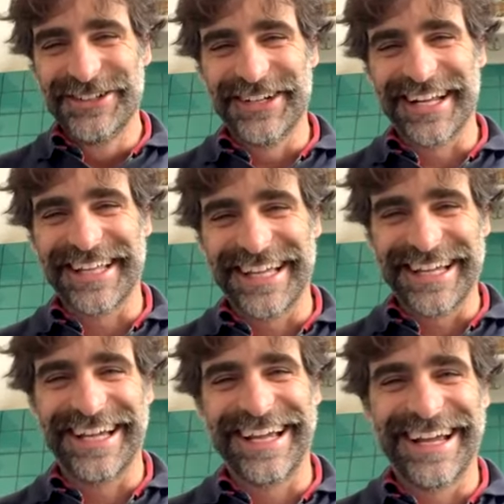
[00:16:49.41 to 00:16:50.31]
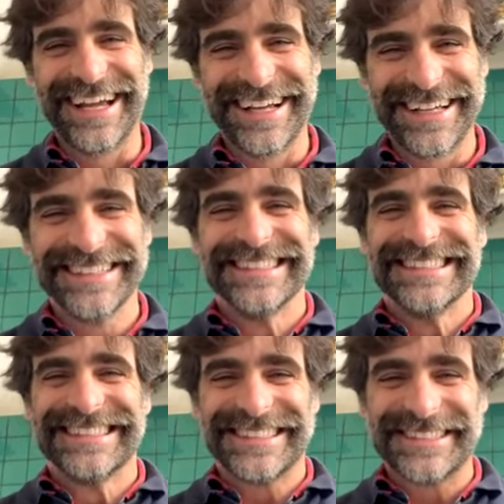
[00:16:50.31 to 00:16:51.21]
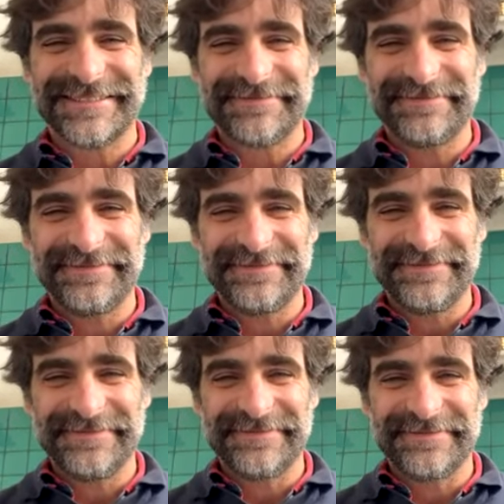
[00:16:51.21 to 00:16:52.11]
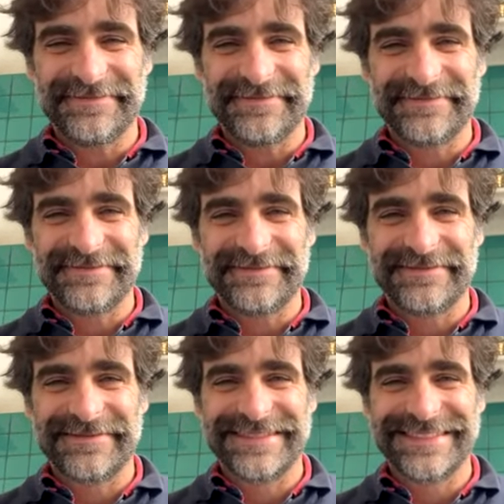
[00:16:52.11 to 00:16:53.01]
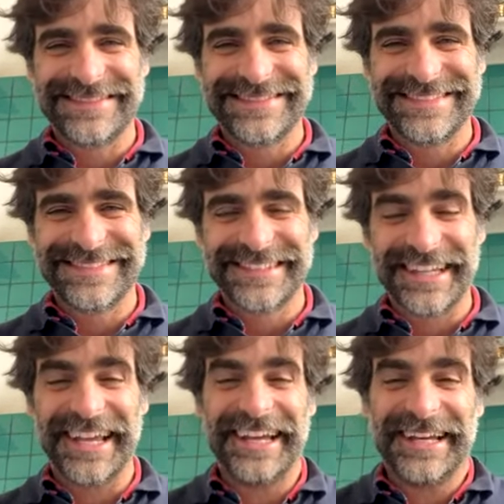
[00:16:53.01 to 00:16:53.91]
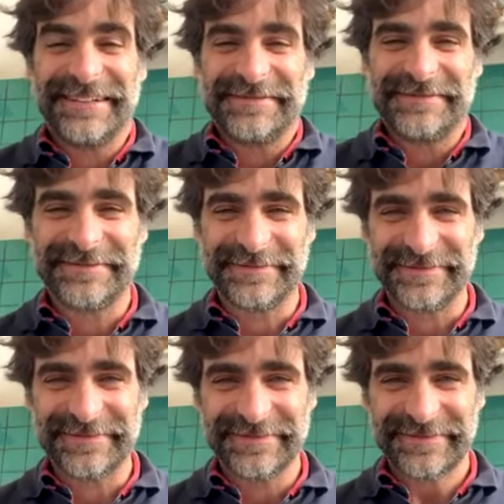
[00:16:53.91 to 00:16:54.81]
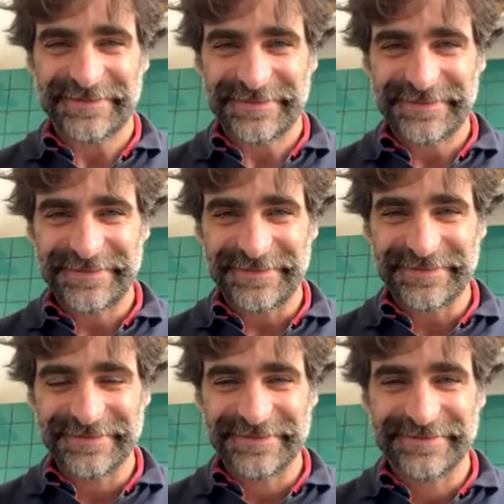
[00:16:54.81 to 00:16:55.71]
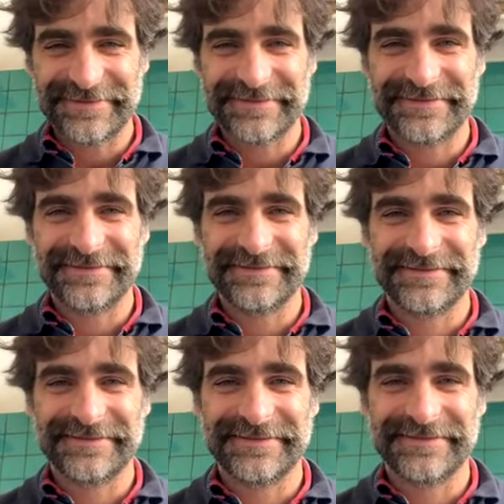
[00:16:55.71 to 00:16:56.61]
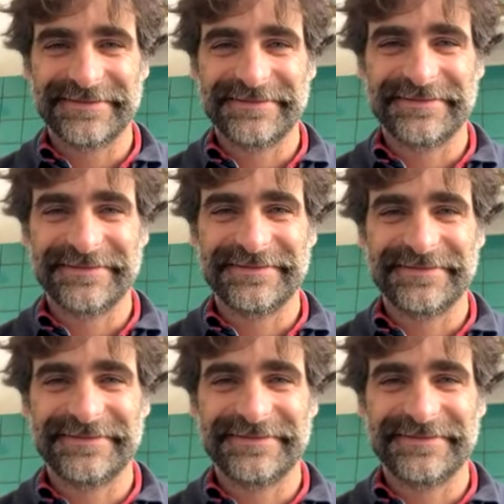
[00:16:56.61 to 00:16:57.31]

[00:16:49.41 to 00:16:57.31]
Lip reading: No words are spoken by the person on screen.